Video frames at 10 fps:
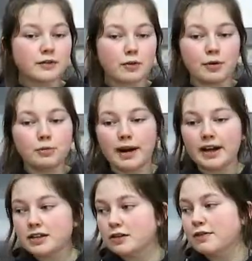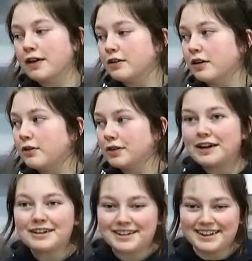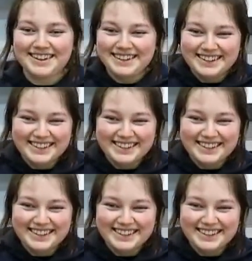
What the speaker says: for poo bags and I found an old car key.